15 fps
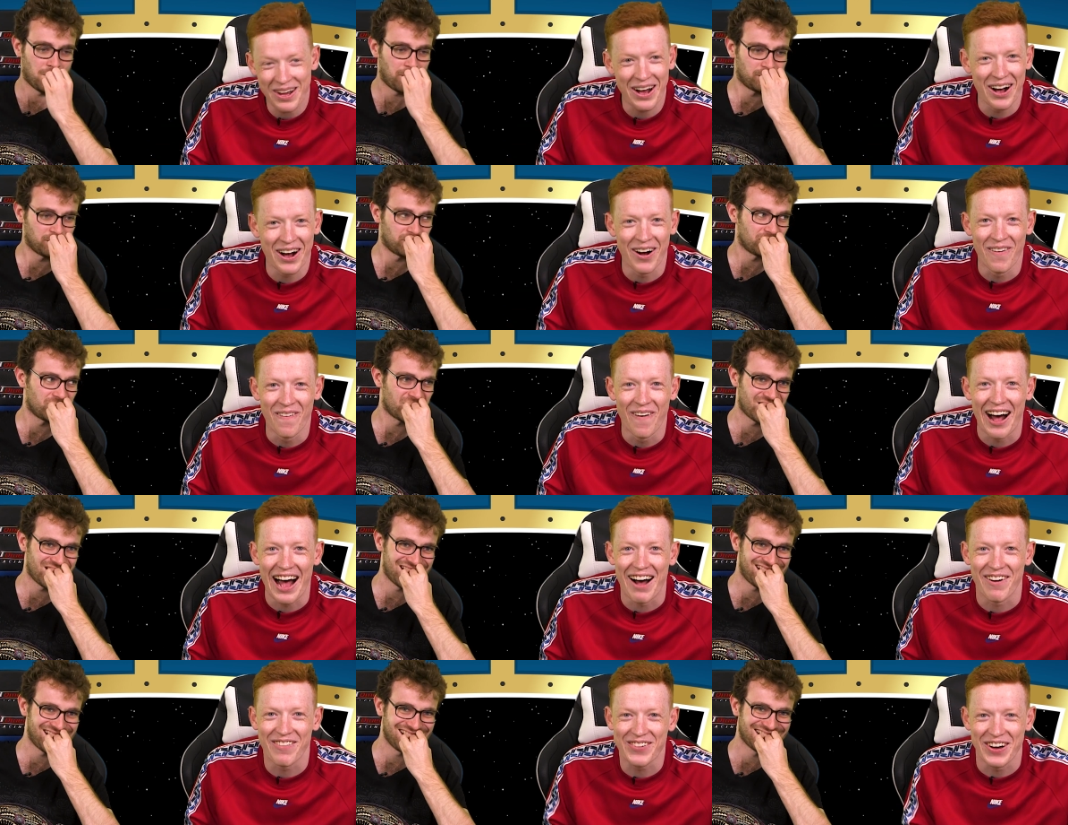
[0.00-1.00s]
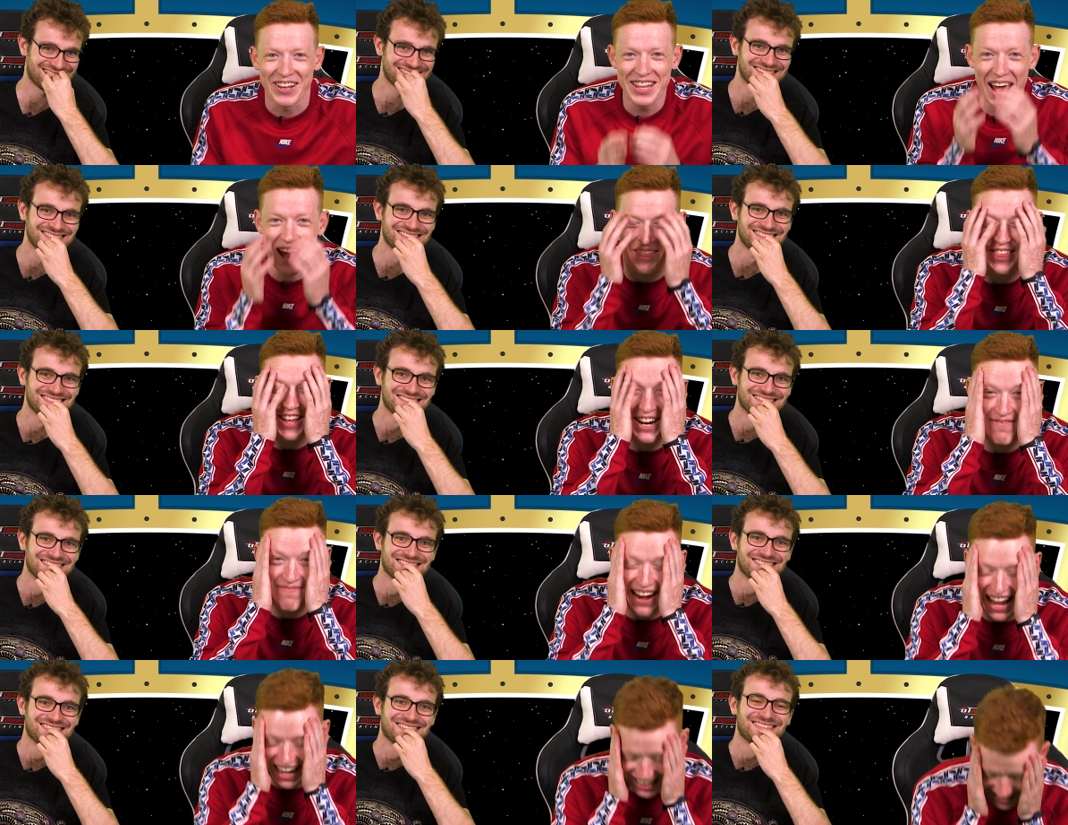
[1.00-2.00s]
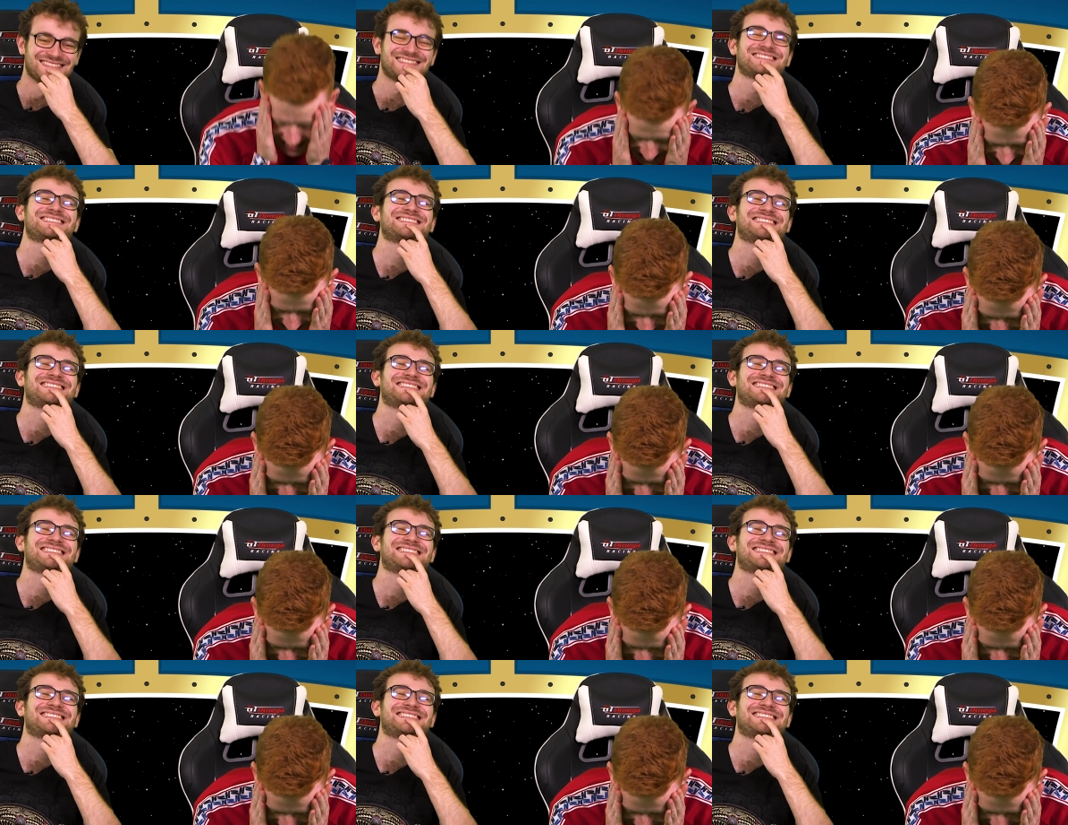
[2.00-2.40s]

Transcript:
Speaker 1: Oh, wow, I've got nothing, I'm blanking.